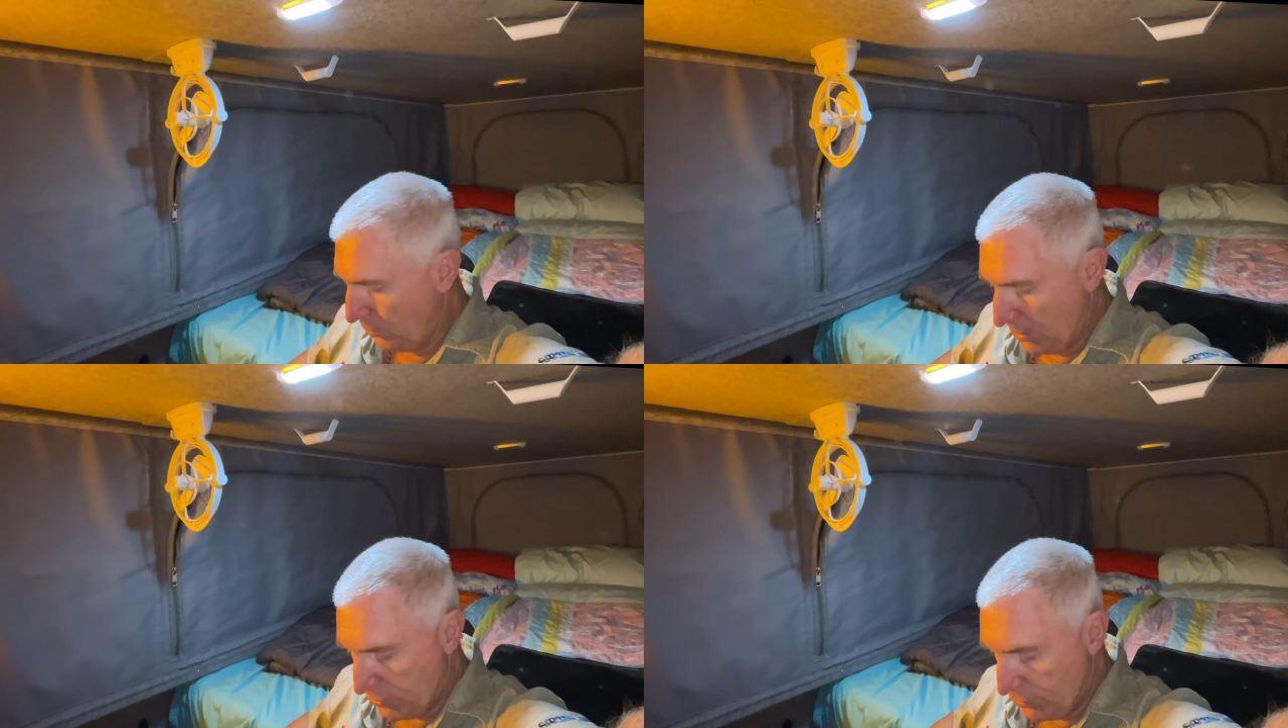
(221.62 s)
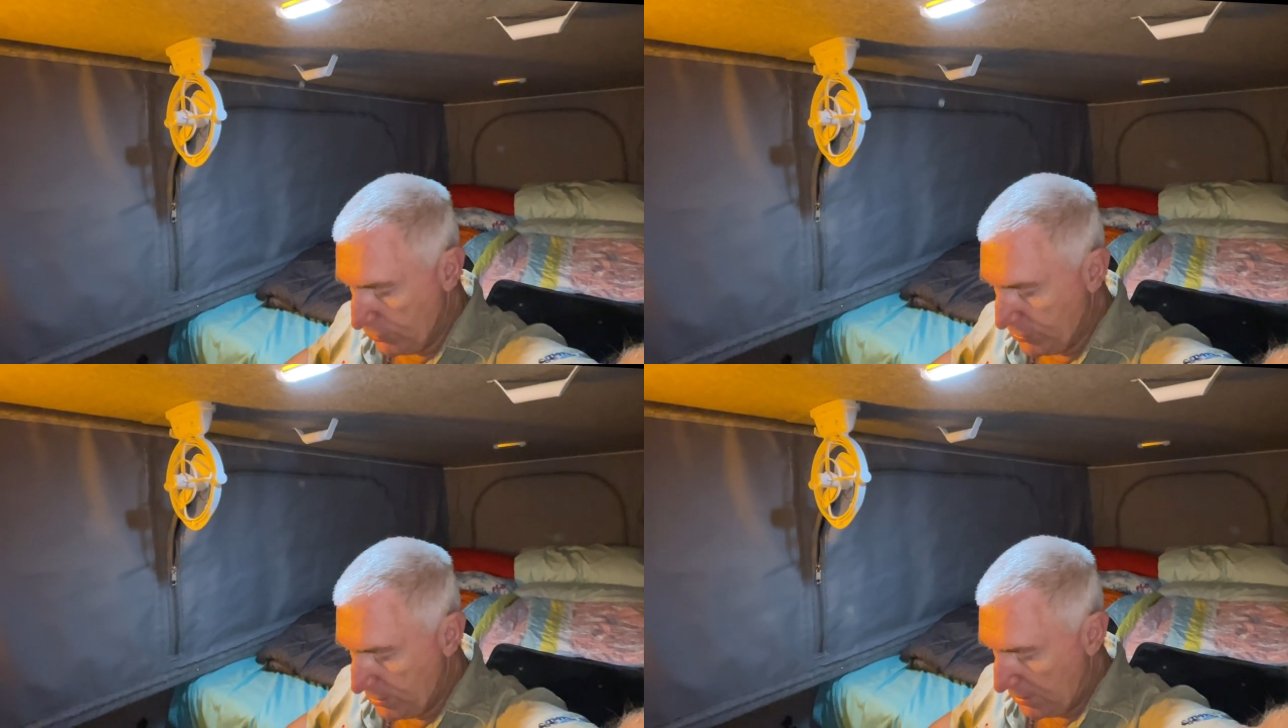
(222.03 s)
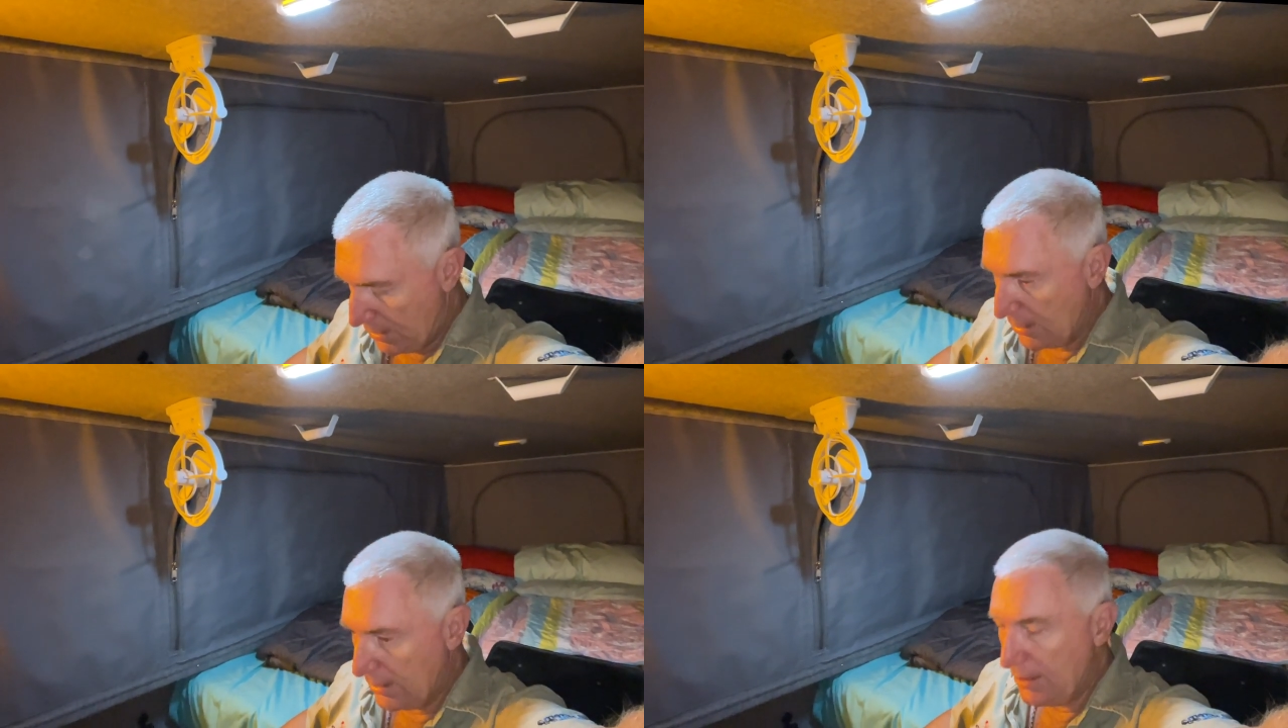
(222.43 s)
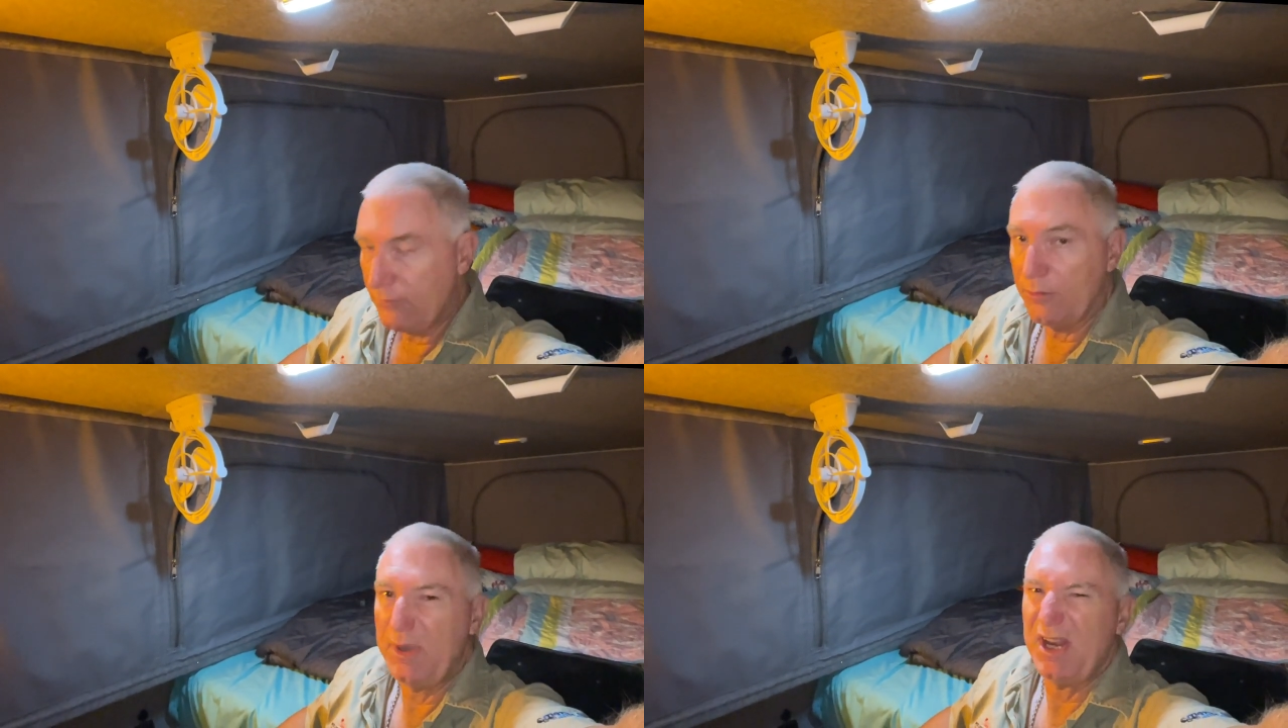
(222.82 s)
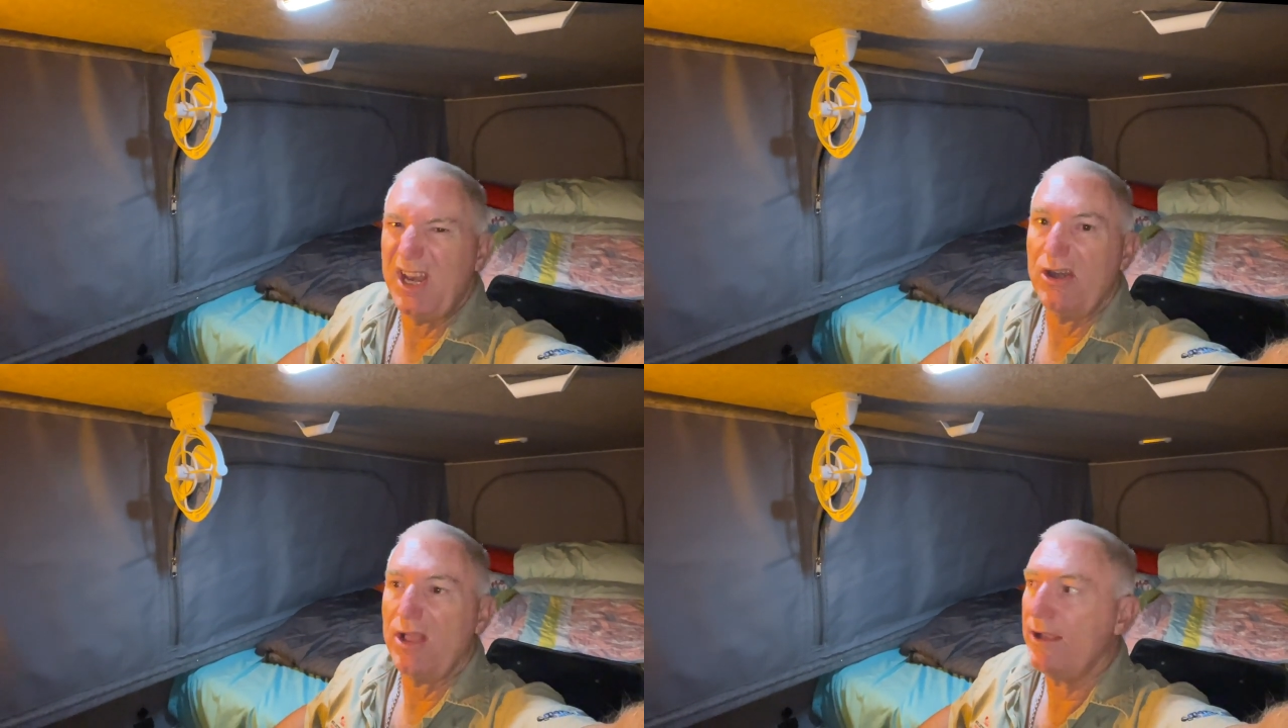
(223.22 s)
we had two sitting down here for about an
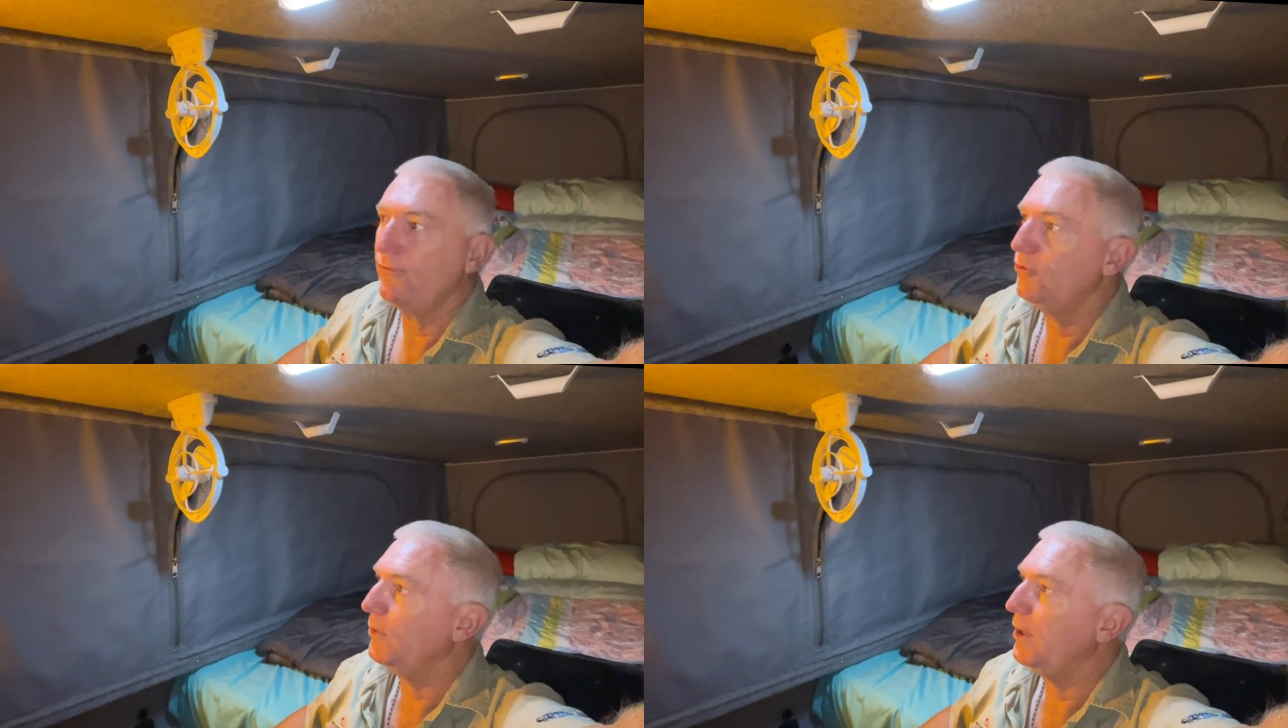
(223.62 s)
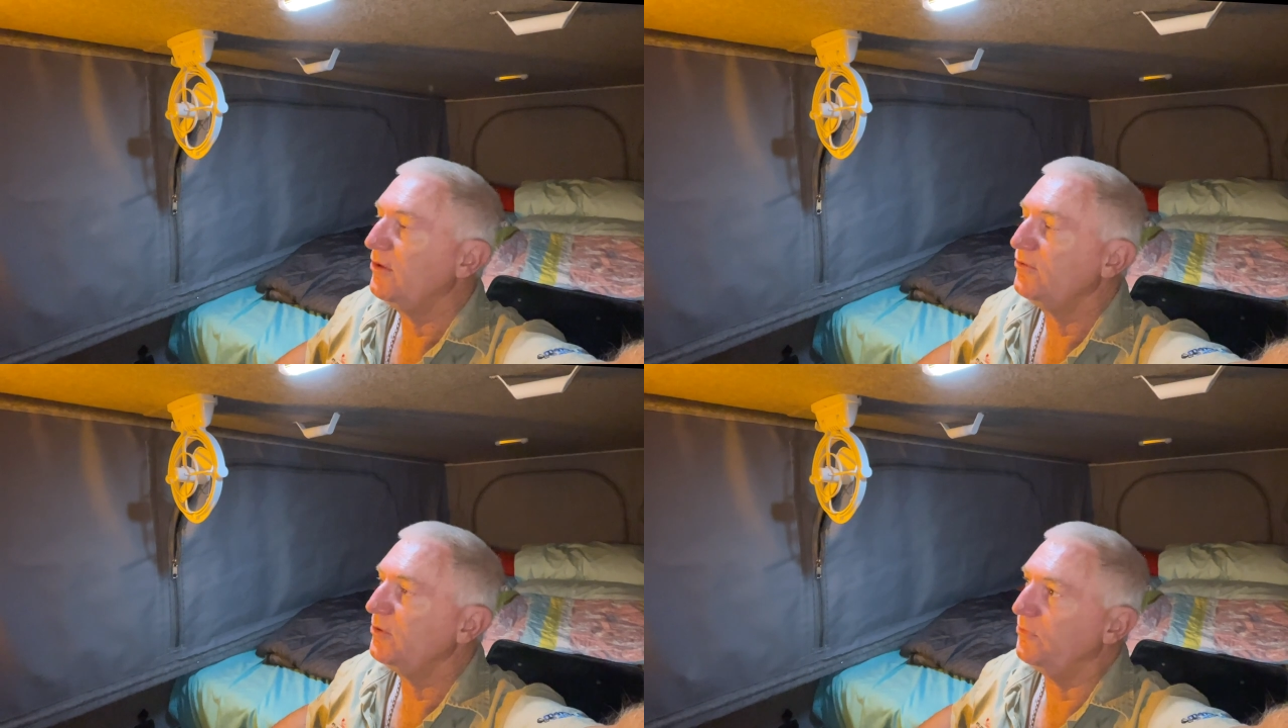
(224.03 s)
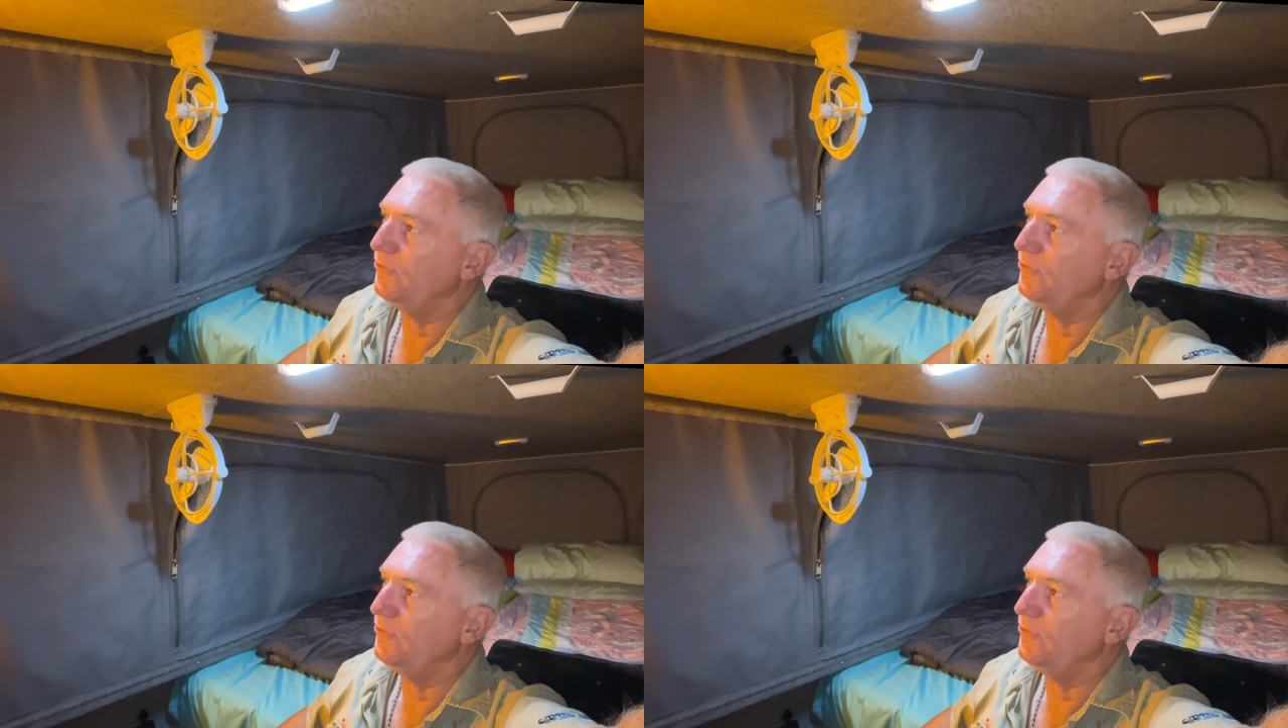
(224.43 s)
hour and a half, 2 hours, and it was